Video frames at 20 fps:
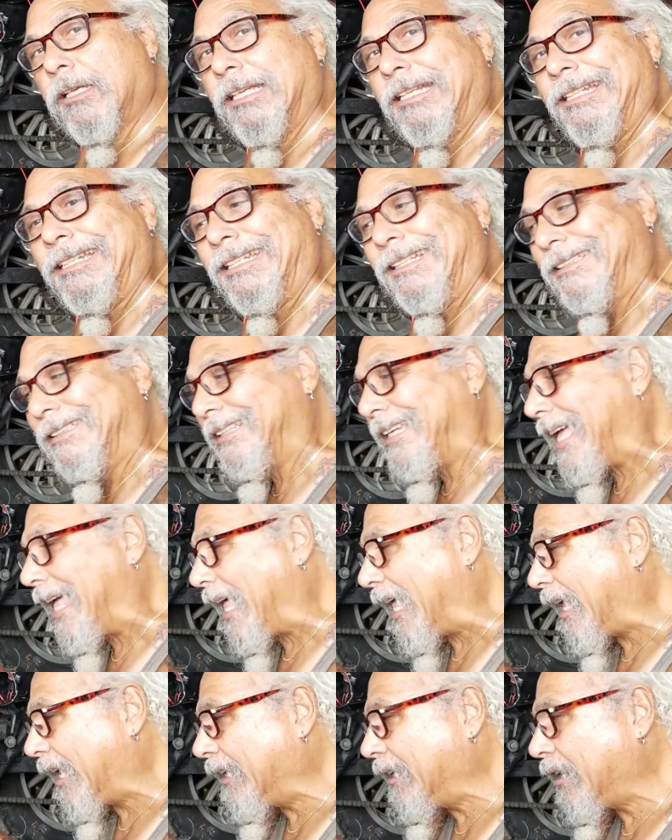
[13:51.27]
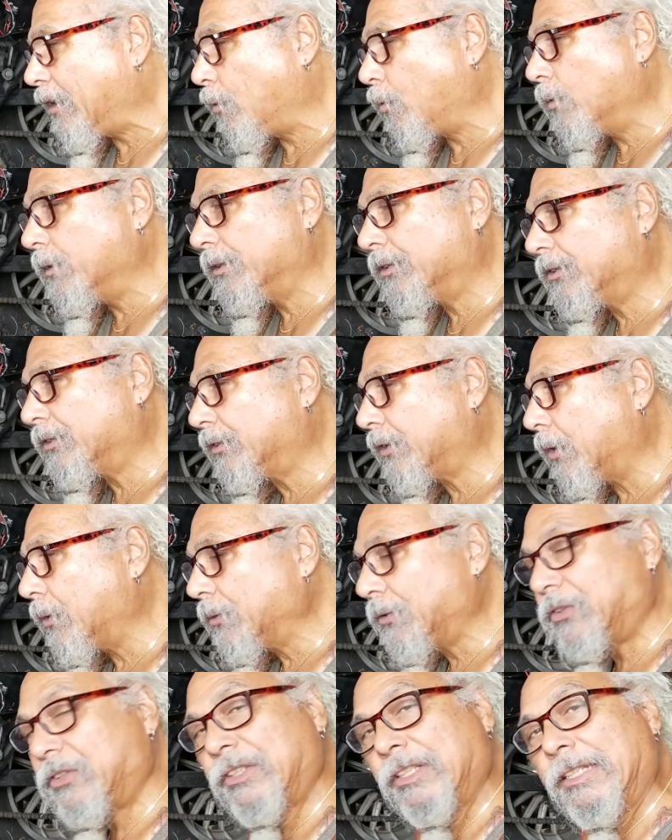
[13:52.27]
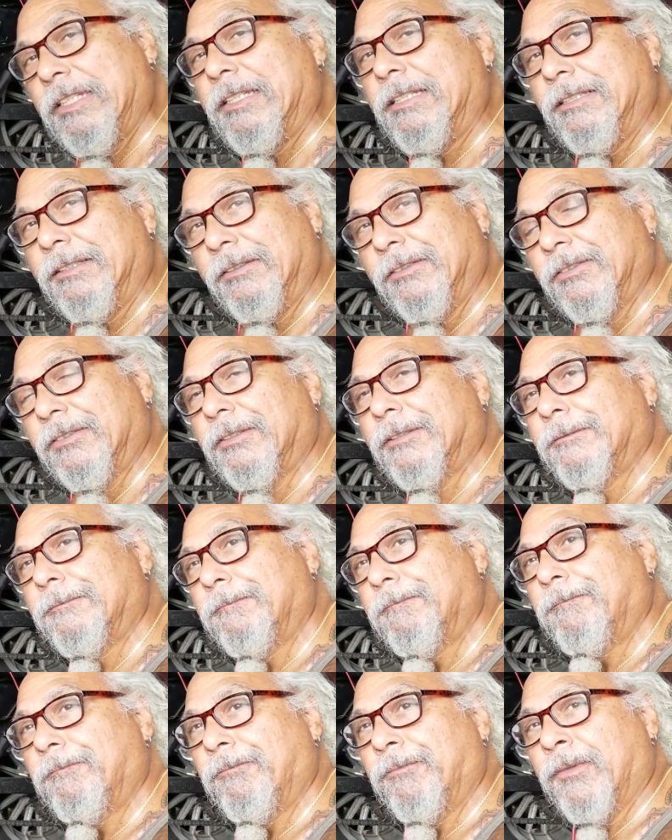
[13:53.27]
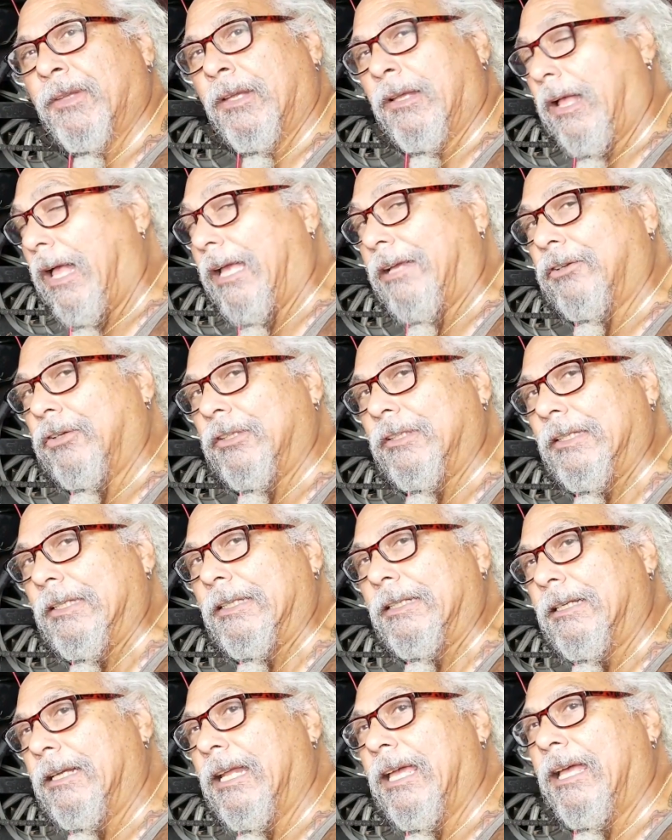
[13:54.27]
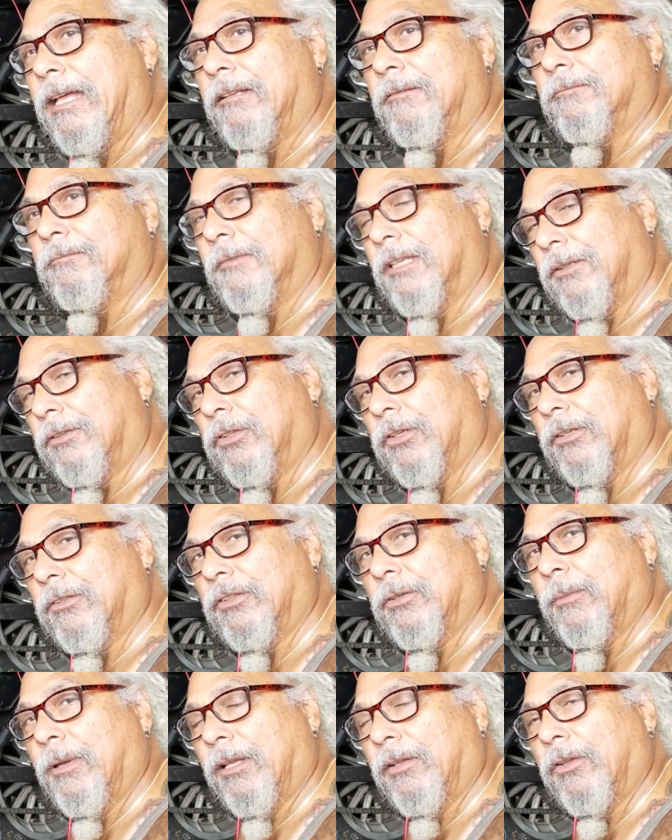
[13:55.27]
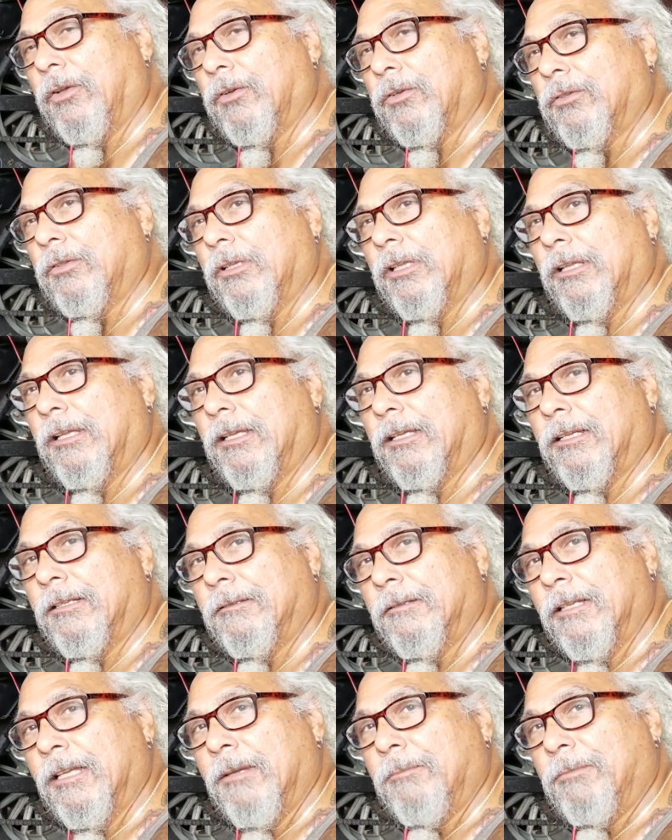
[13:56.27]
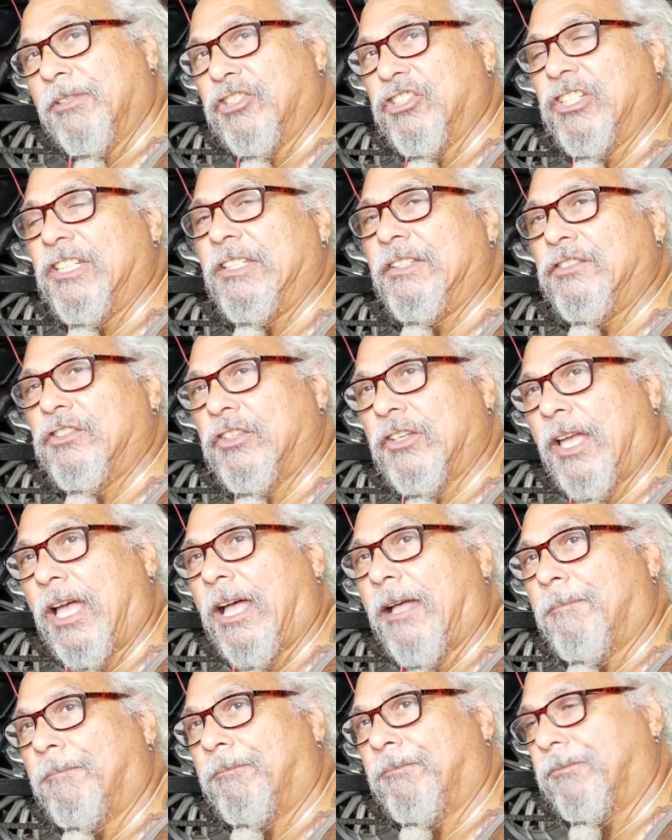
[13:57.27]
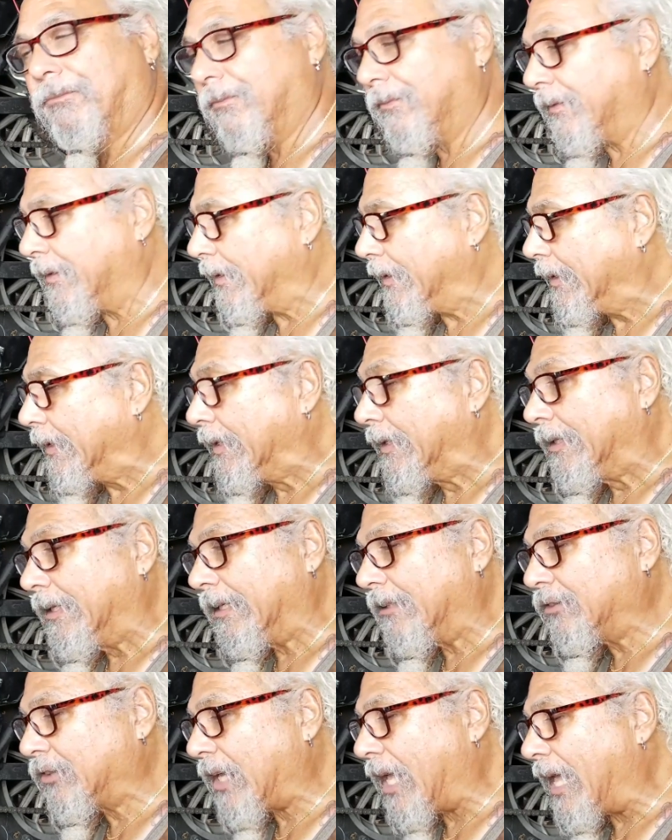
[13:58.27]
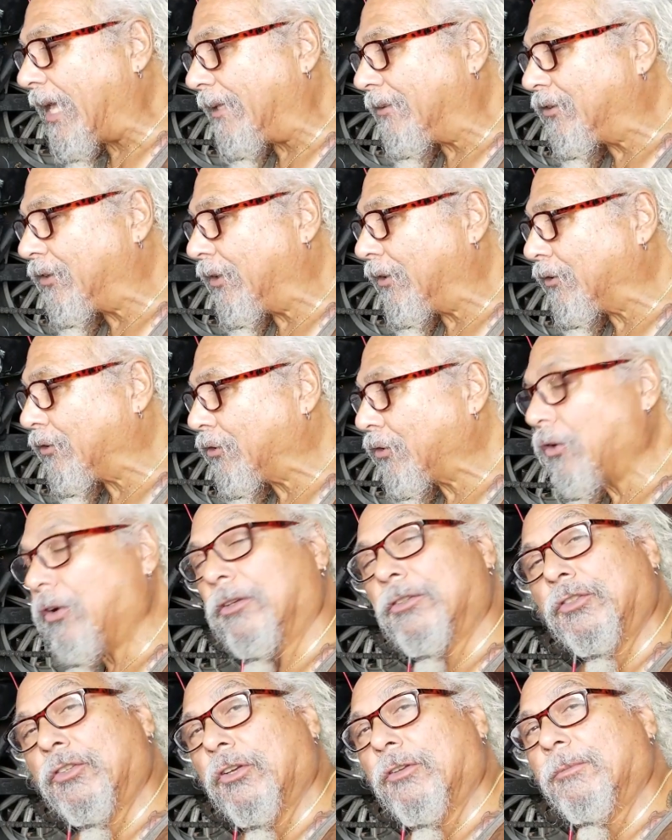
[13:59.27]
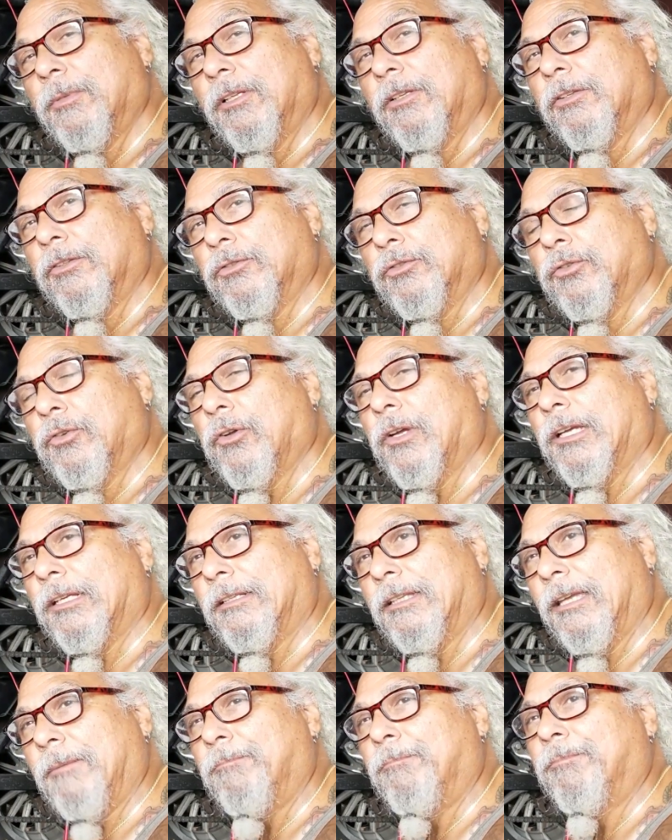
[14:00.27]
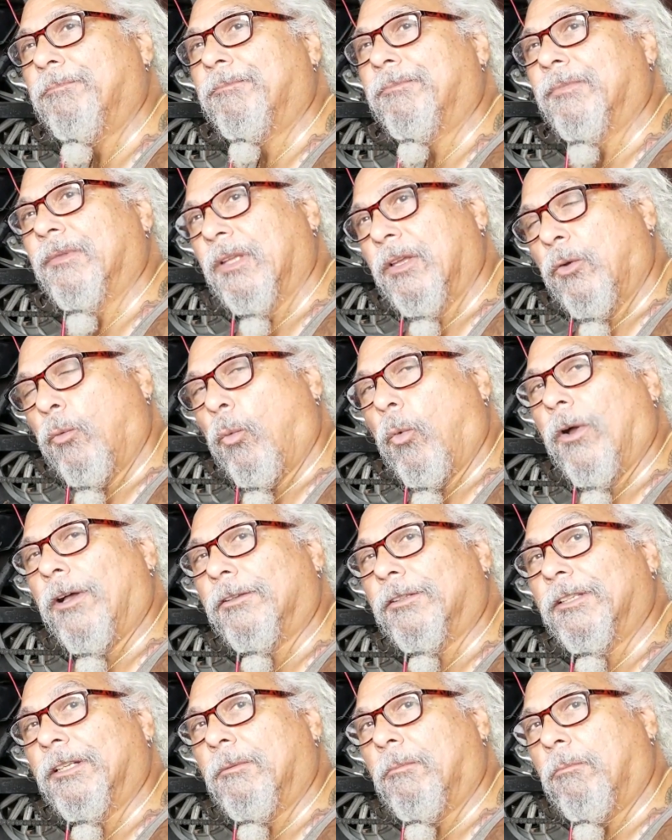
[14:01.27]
in this guy was so seized, I couldn't get it out. I took it to my local machine shop. Those guys, showed me a little trick. They welded a